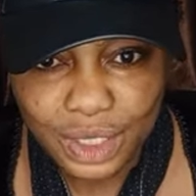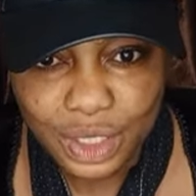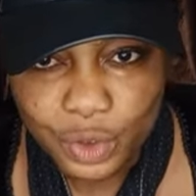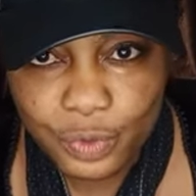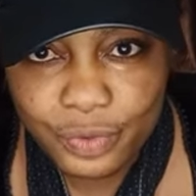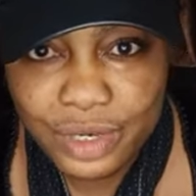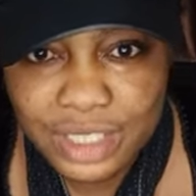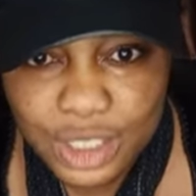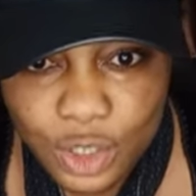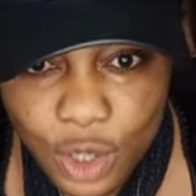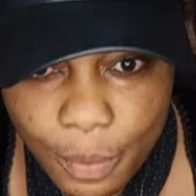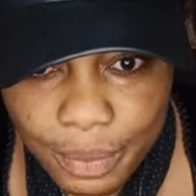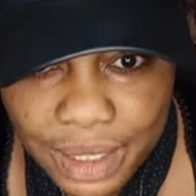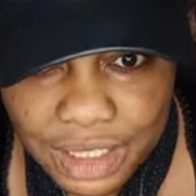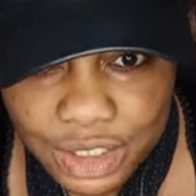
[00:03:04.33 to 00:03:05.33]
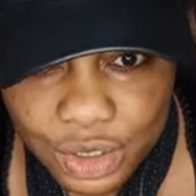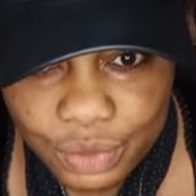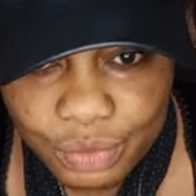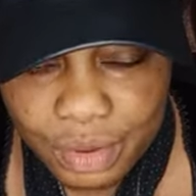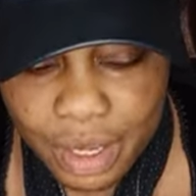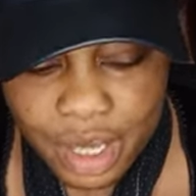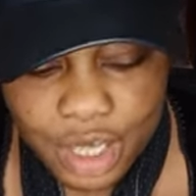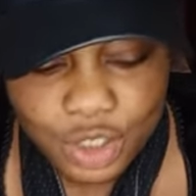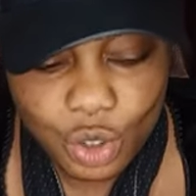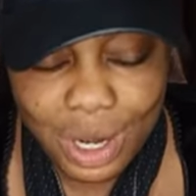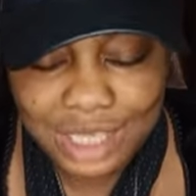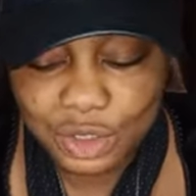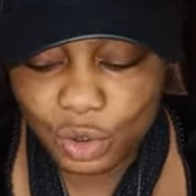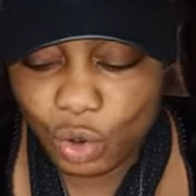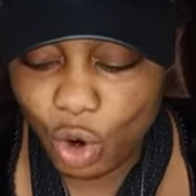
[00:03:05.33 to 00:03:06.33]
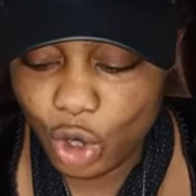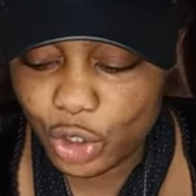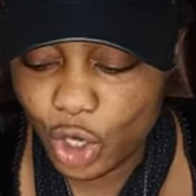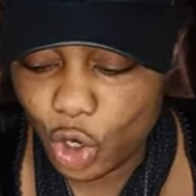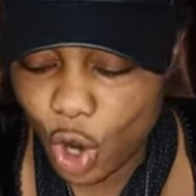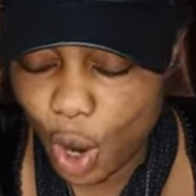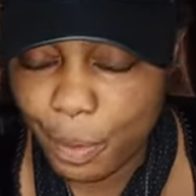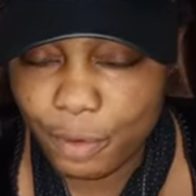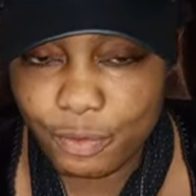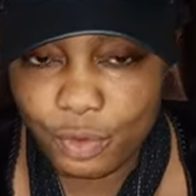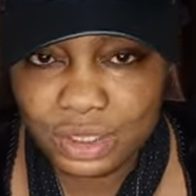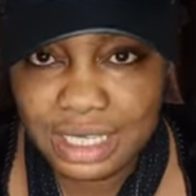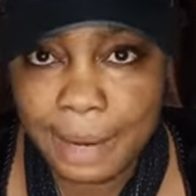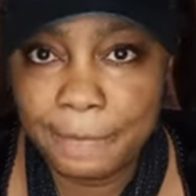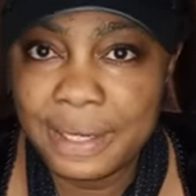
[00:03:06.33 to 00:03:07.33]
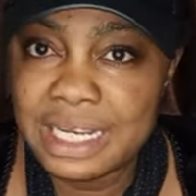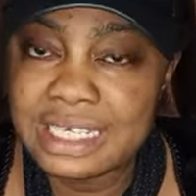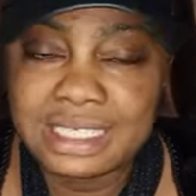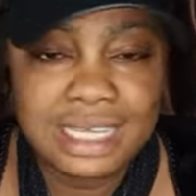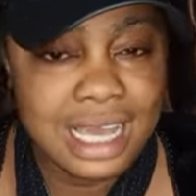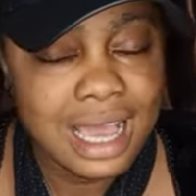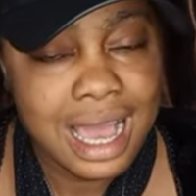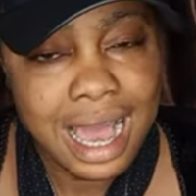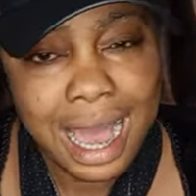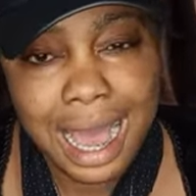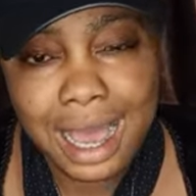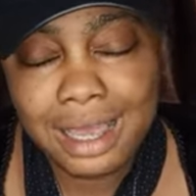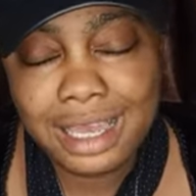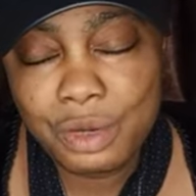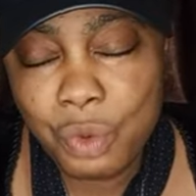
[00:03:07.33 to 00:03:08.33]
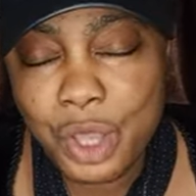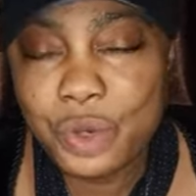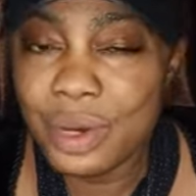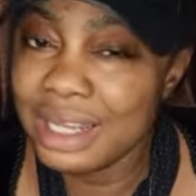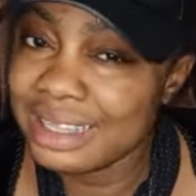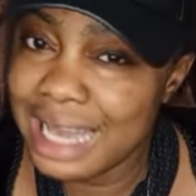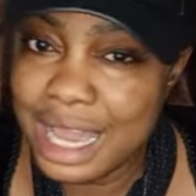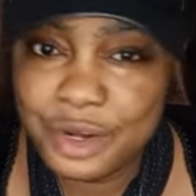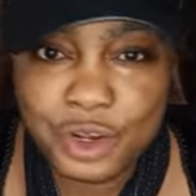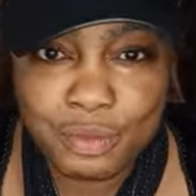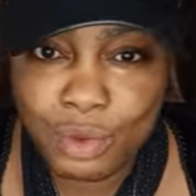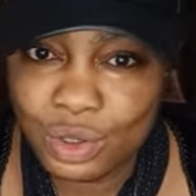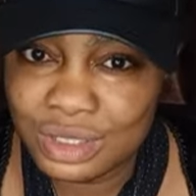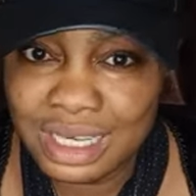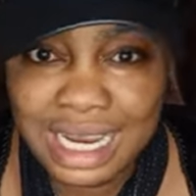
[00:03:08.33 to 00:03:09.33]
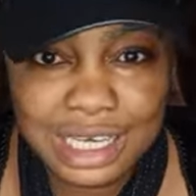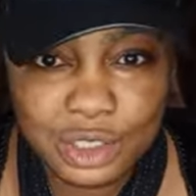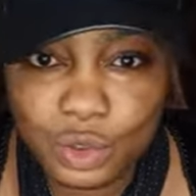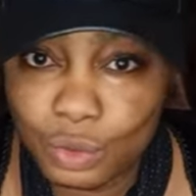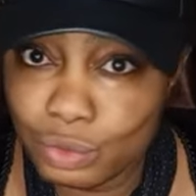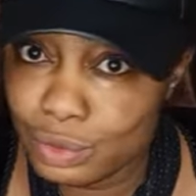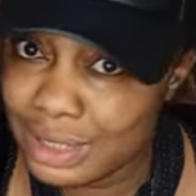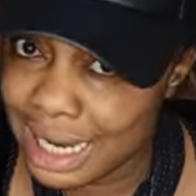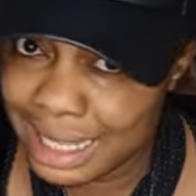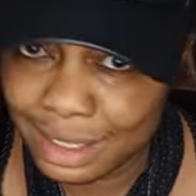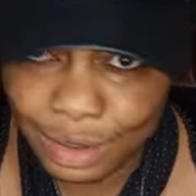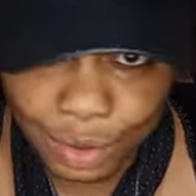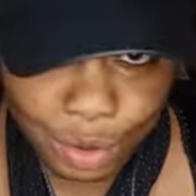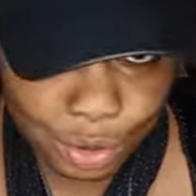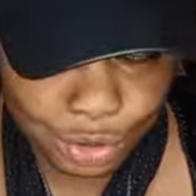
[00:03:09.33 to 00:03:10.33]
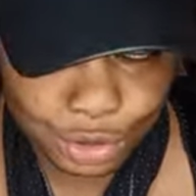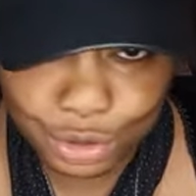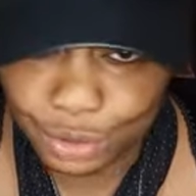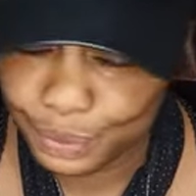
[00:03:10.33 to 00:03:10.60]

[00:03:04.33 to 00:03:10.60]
You praise it, bless you. So as you hold your cup of water, please, when you enter a new month, learn to thank God.